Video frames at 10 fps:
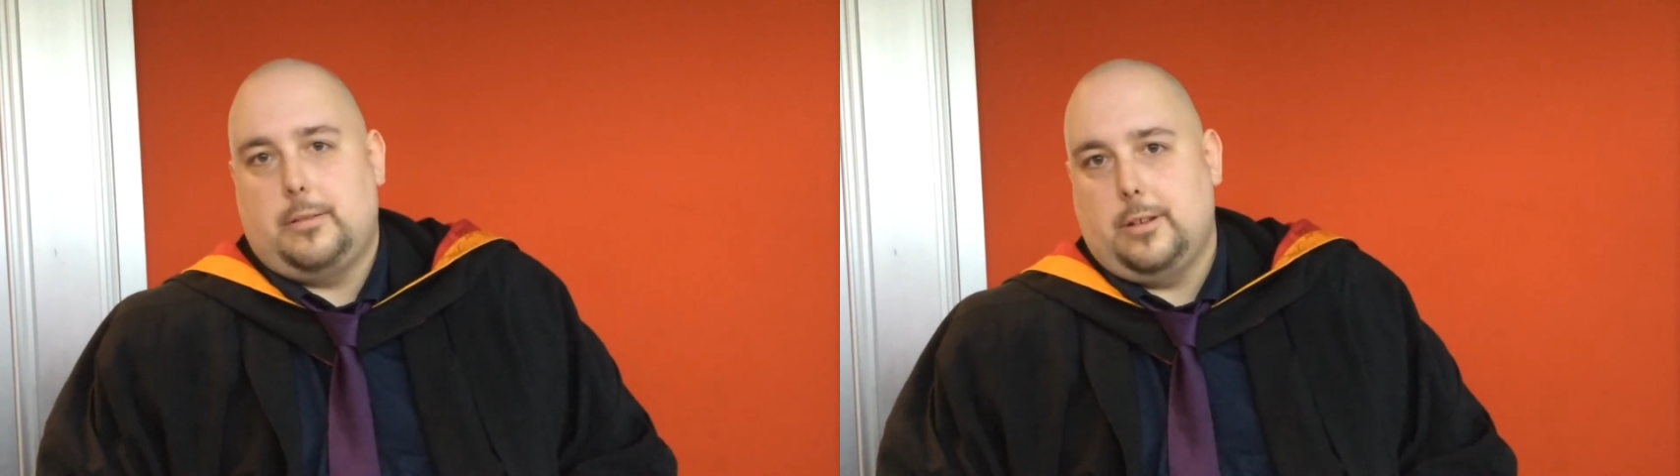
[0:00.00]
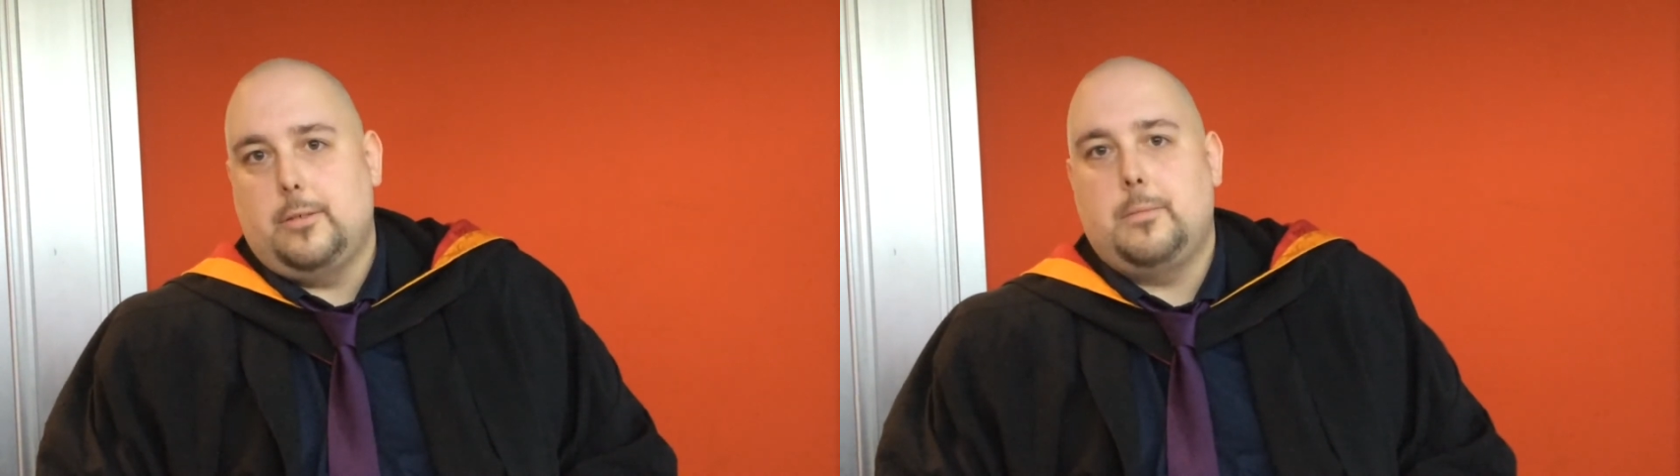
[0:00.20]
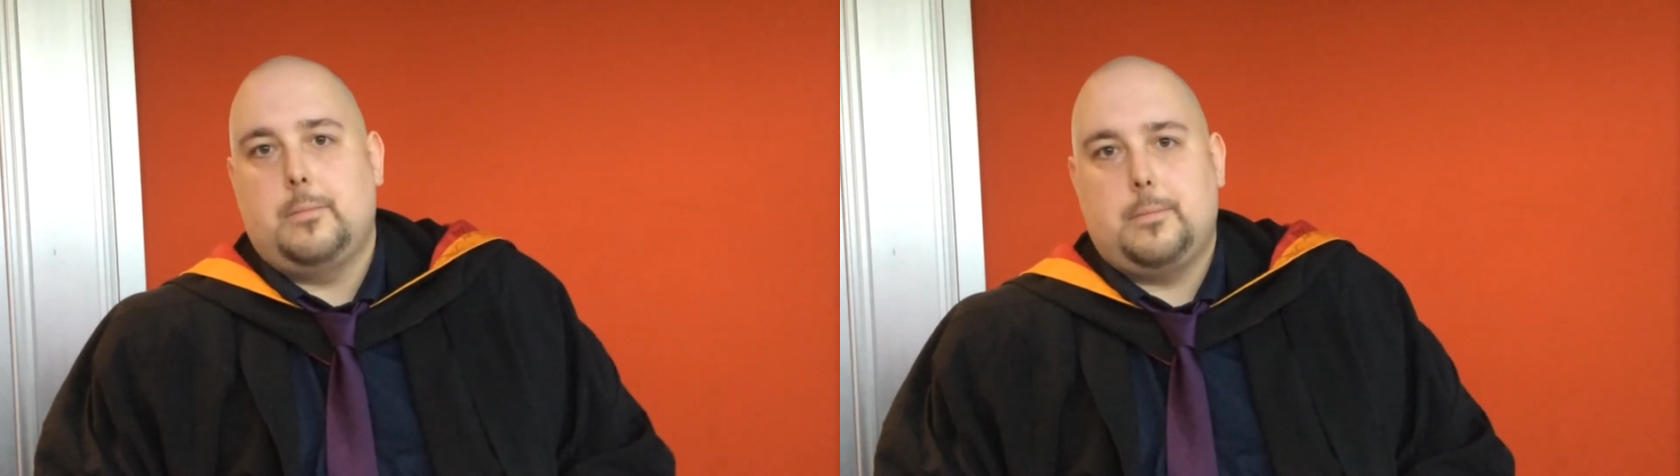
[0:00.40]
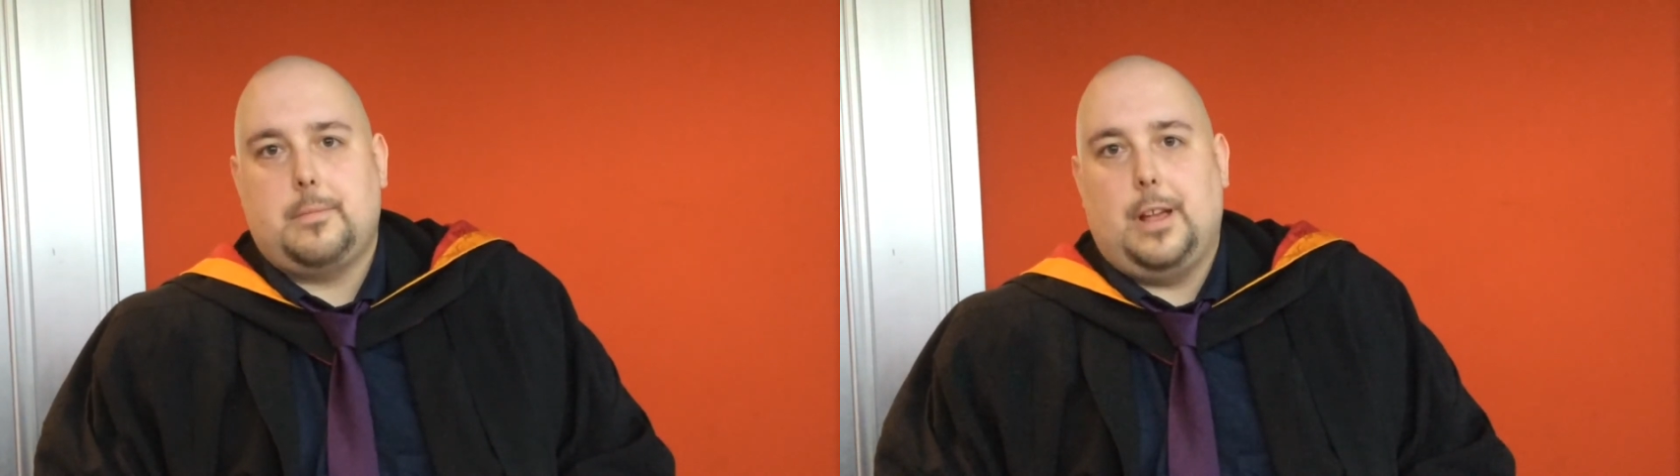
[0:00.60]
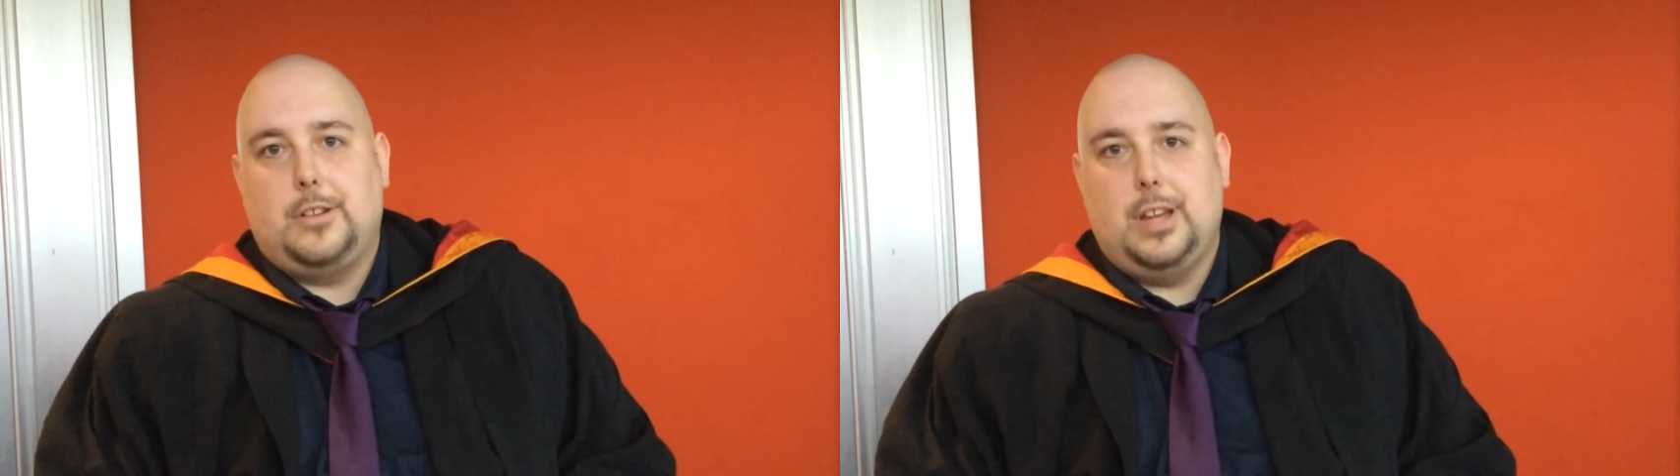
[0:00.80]
into
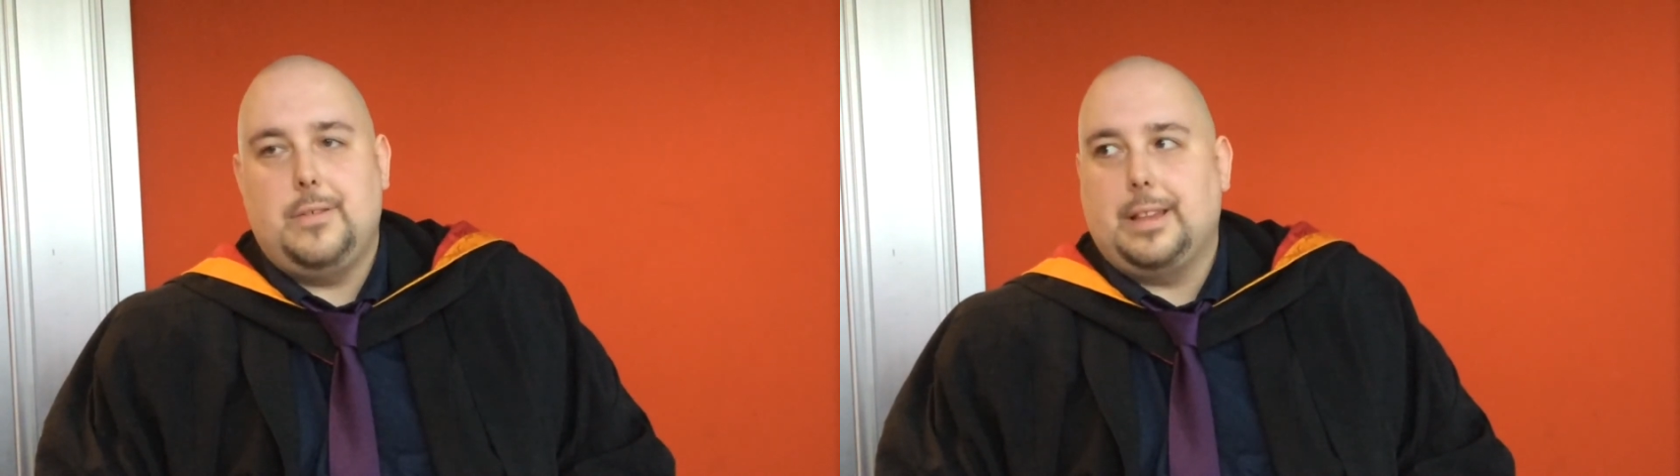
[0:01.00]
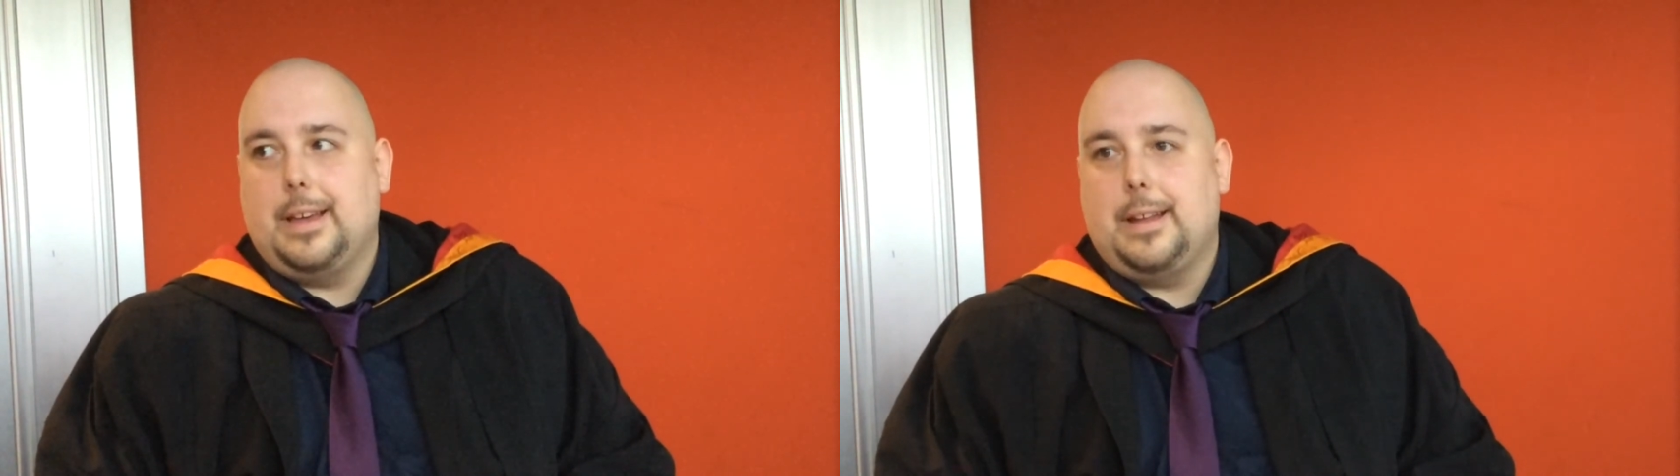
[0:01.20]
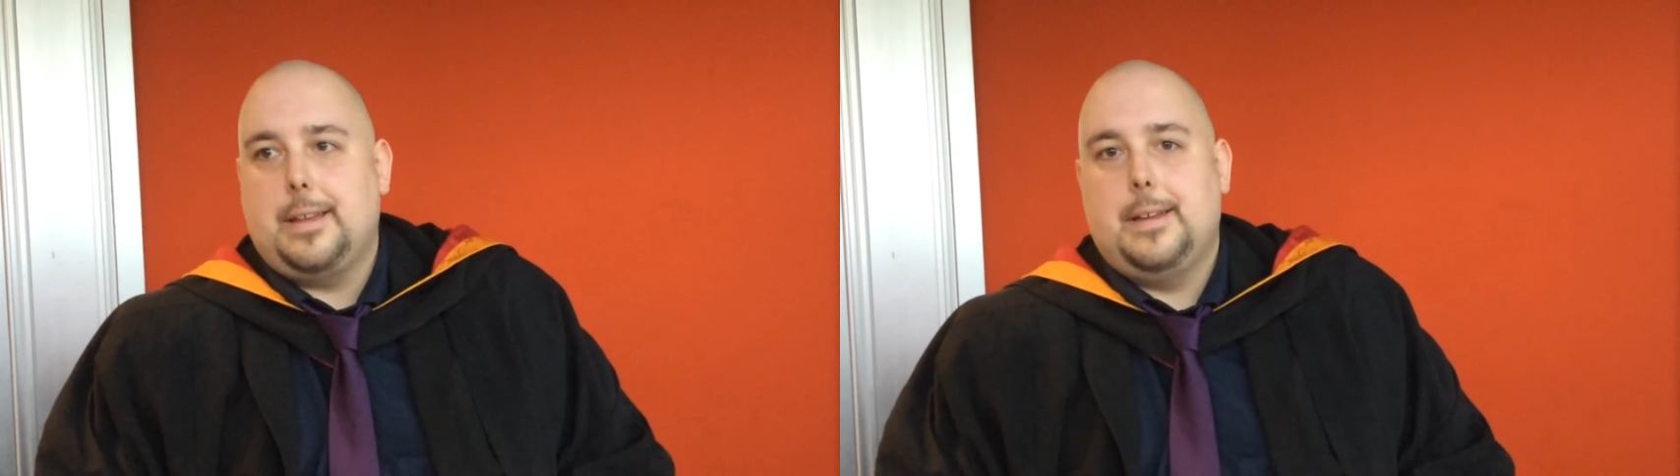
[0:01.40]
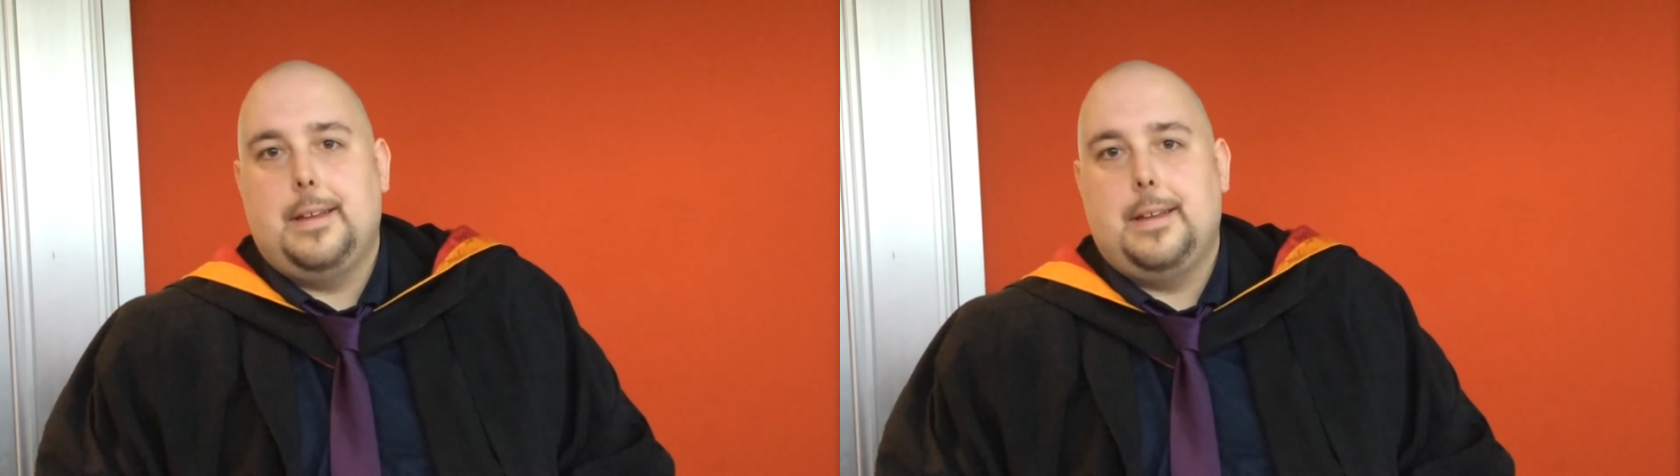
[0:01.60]
achieving that.